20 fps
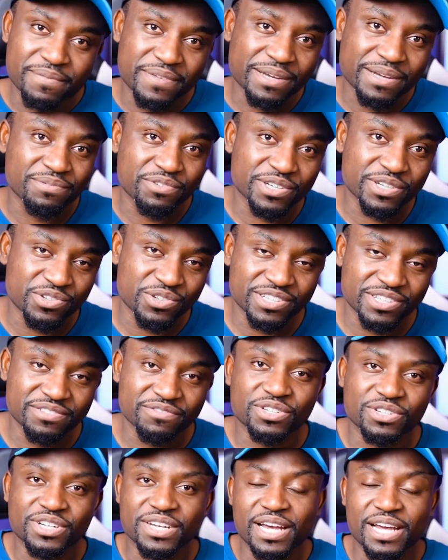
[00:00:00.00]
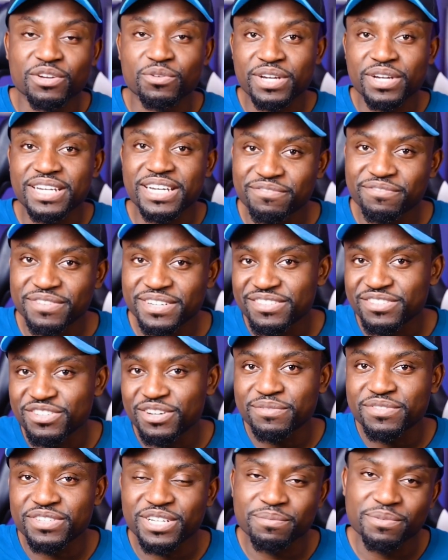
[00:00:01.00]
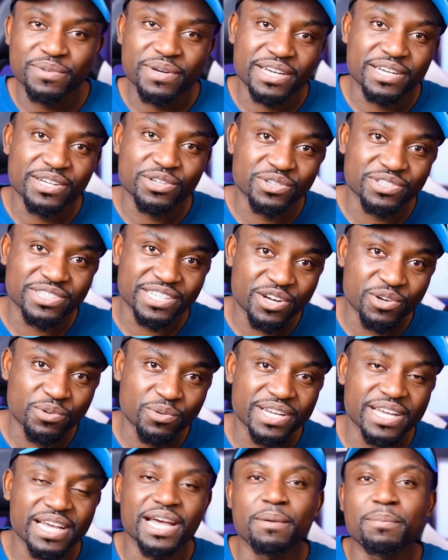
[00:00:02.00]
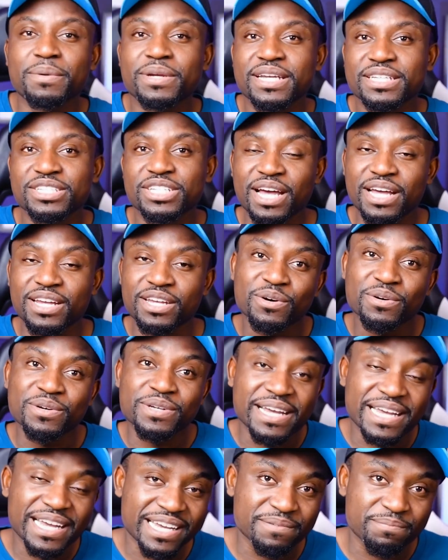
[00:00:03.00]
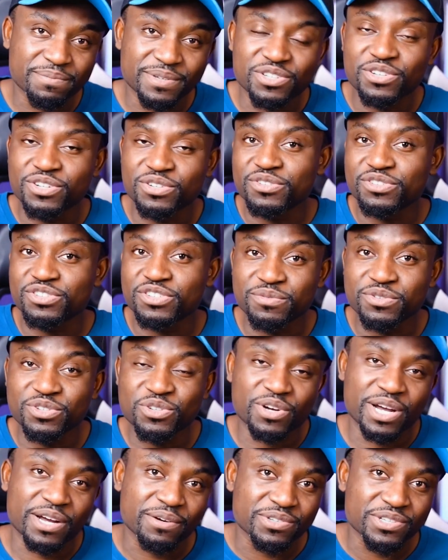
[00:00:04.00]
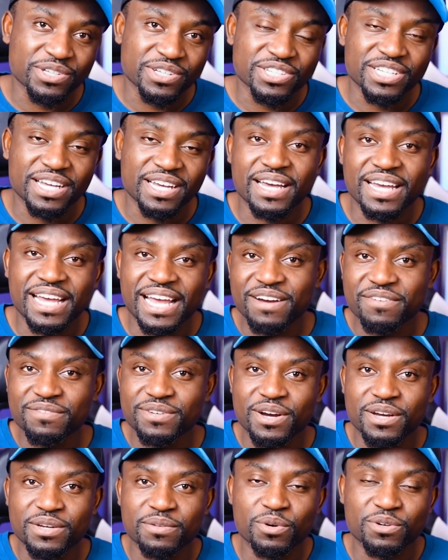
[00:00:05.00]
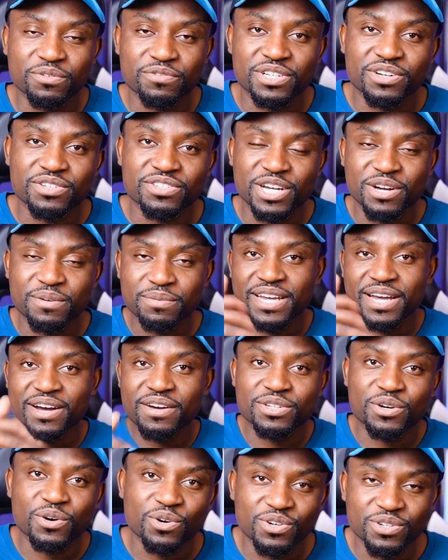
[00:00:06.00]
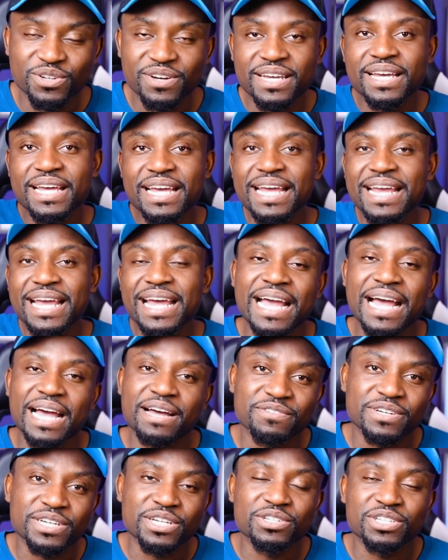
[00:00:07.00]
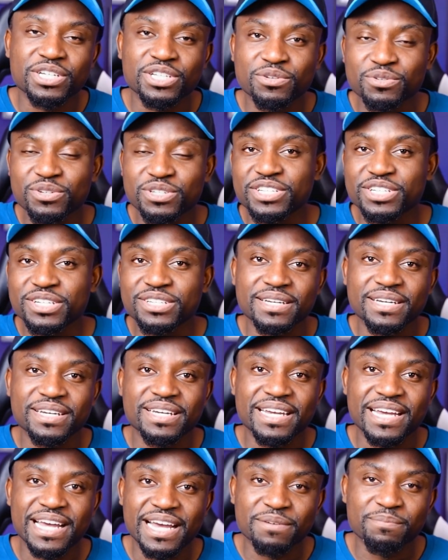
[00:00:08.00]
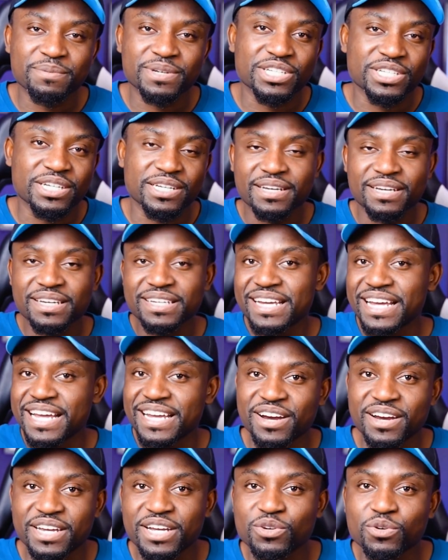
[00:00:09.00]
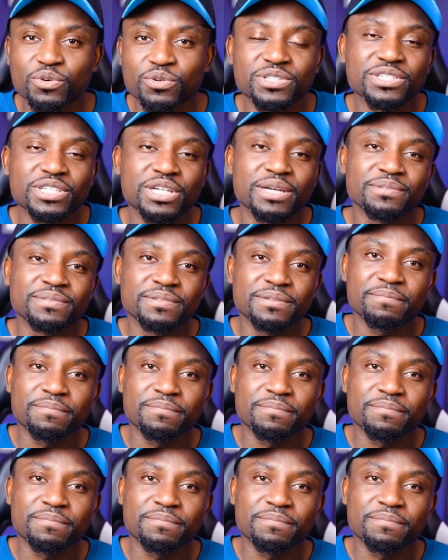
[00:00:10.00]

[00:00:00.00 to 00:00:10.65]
If you enjoyed this video in any way, give it a thumbs up. It goes a long way in helping the channel, and make sure to subscribe to the channel. I have a lot more videos coming out on AI video generation, animation, and other cool stuff.